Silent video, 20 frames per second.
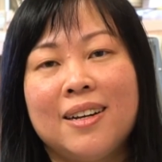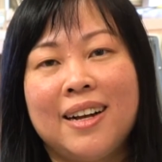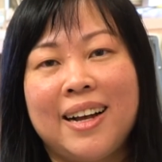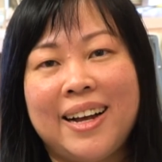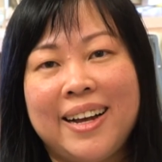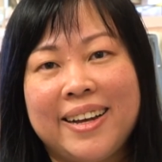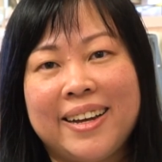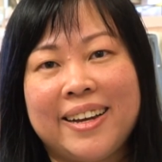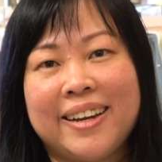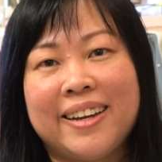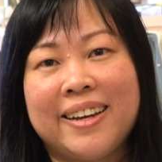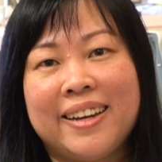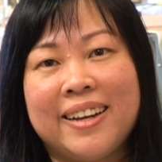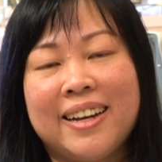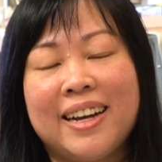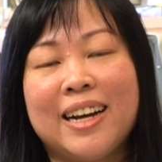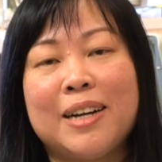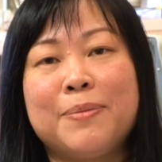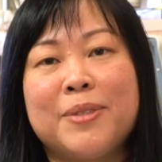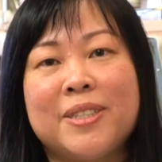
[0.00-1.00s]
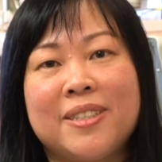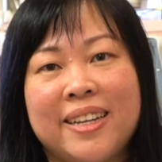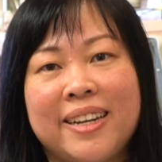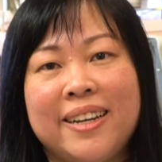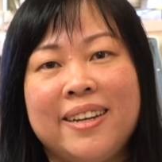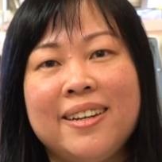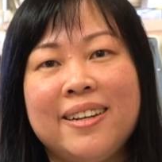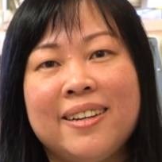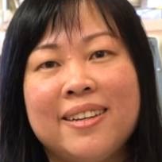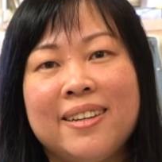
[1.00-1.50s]
Hi, I'm
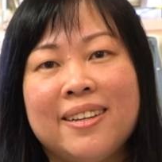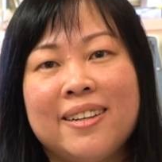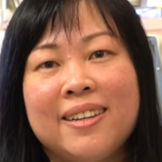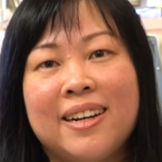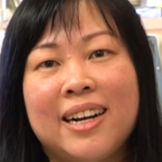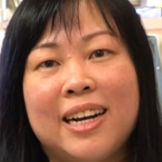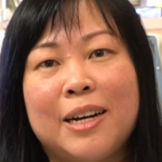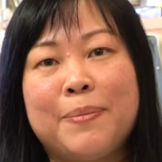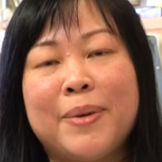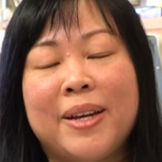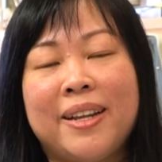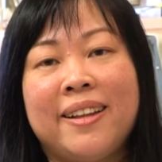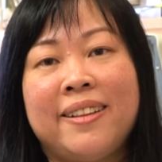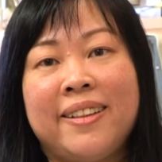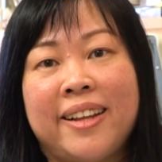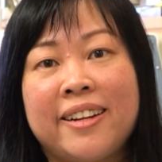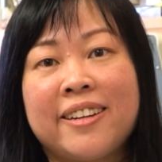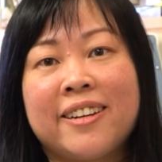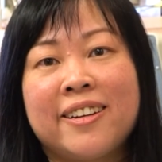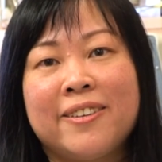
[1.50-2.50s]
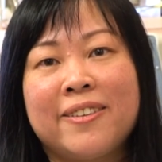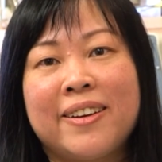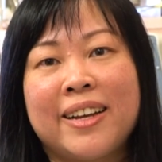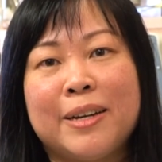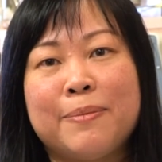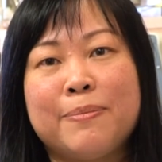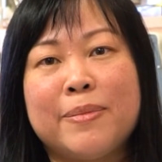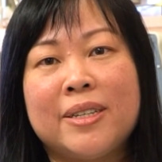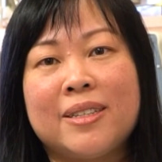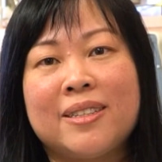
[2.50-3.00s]
Zing. I'm an analytical
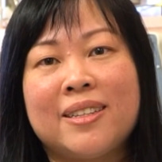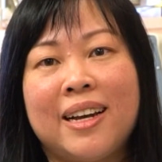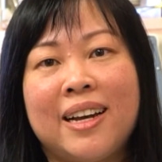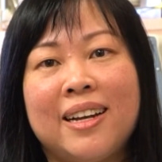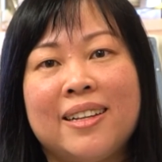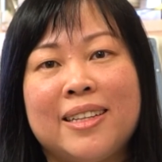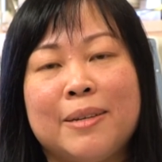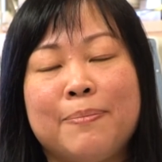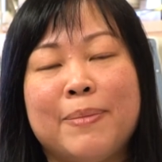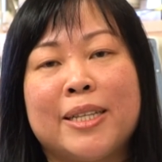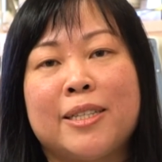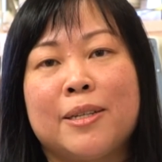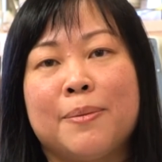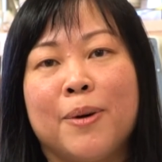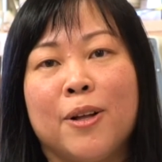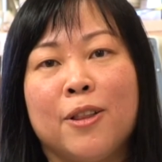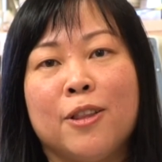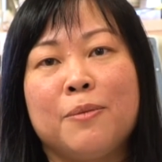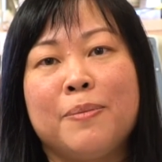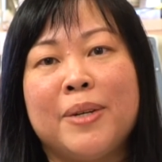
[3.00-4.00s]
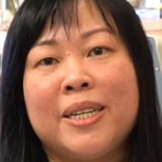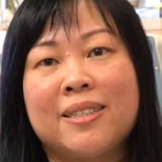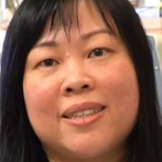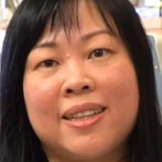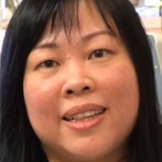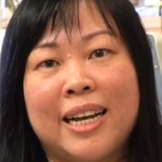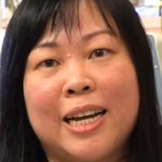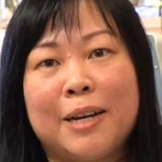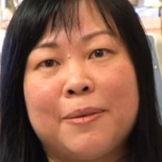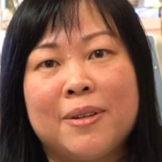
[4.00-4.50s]
chemist at the
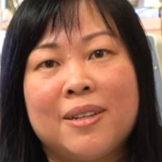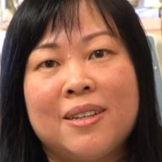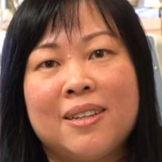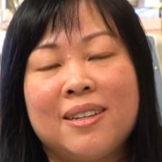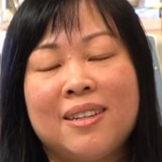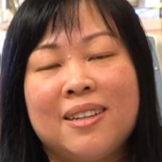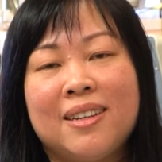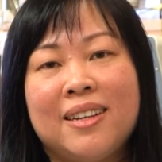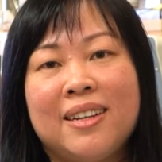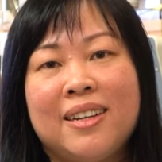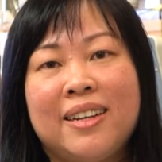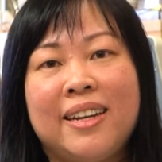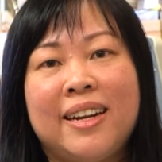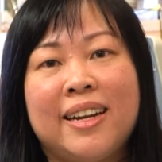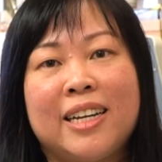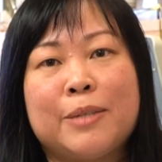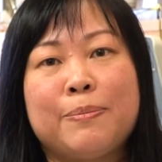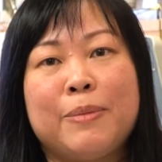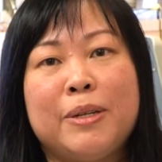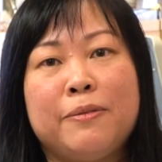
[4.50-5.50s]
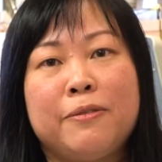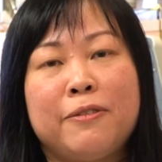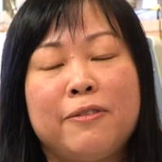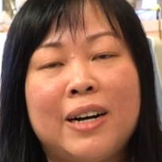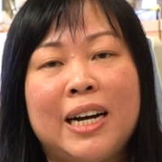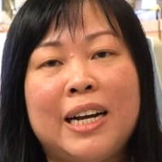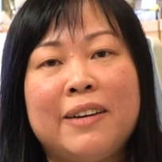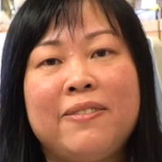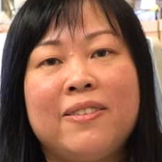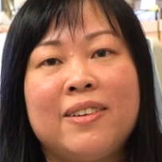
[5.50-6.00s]
Metabolomics Lab. It has been
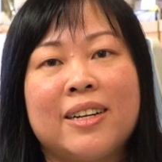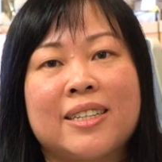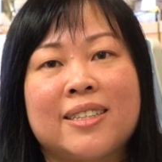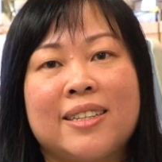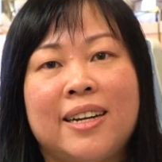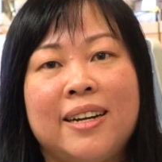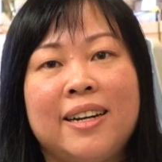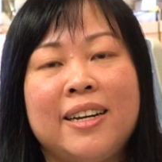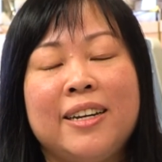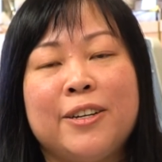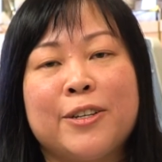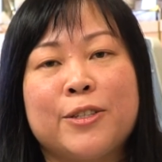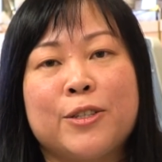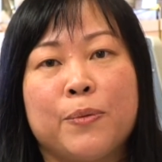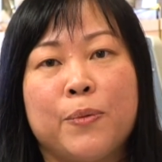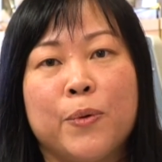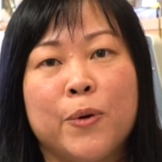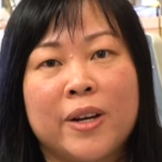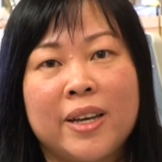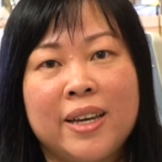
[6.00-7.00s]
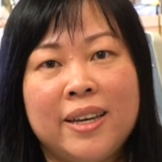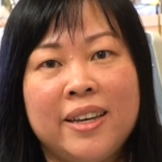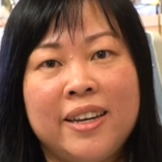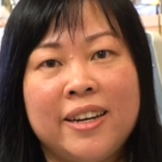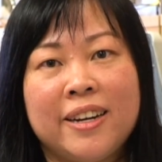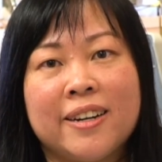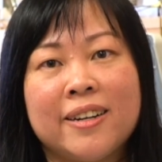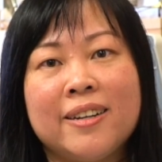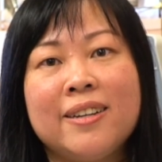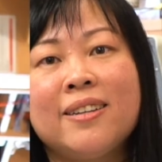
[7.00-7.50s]
5 exciting years of working
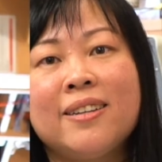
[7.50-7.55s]
here.